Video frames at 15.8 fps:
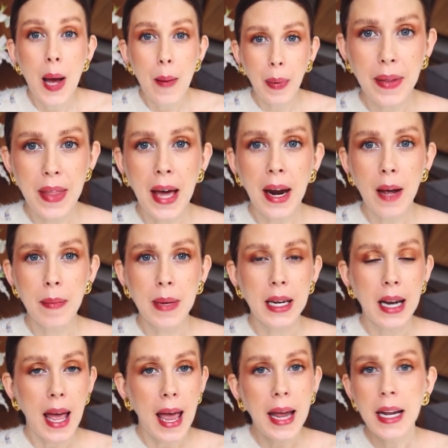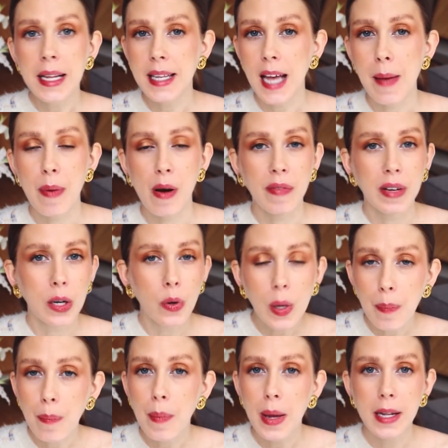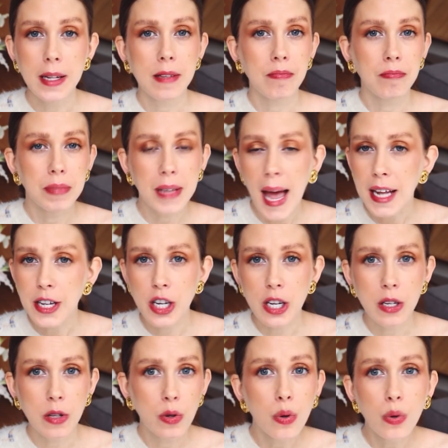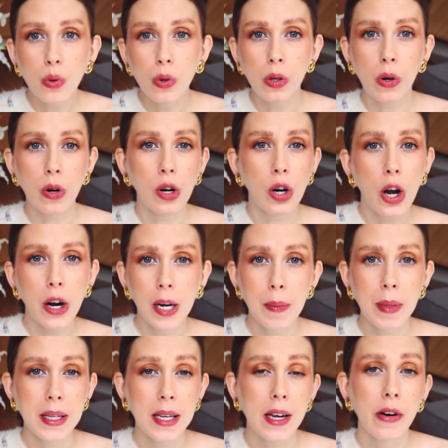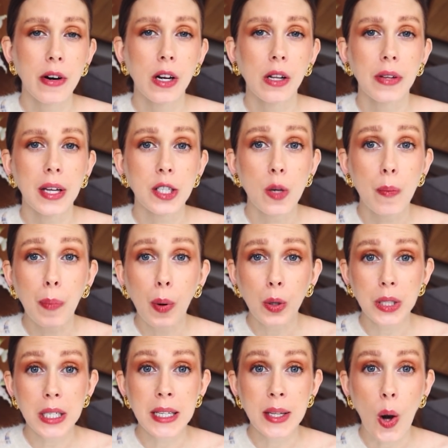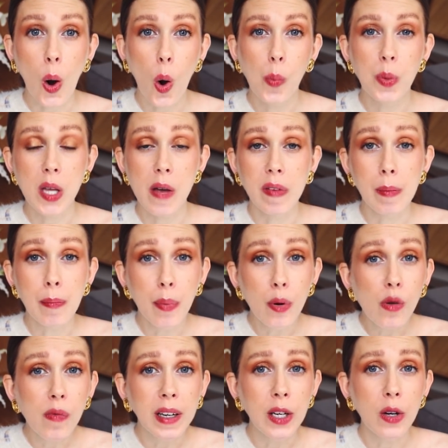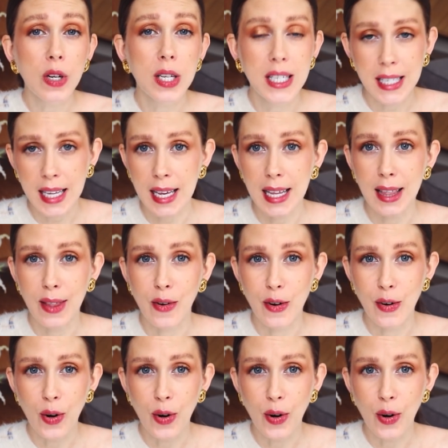By that I mean any type of equipment, gadget, tool or learning material that you bought in the hopes of improving your skill or